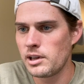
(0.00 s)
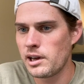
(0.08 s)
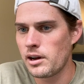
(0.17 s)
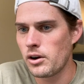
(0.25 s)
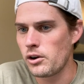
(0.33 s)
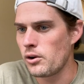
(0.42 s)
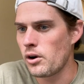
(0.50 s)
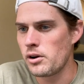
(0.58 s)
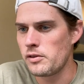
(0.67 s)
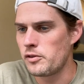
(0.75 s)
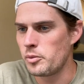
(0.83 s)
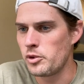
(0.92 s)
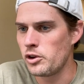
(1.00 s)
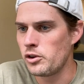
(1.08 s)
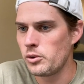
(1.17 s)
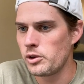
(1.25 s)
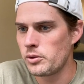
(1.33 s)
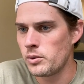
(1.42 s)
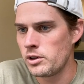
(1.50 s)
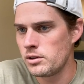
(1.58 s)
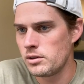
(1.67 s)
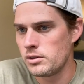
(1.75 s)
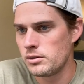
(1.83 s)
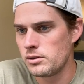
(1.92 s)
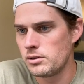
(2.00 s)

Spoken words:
Yeah, are you already familiar with one?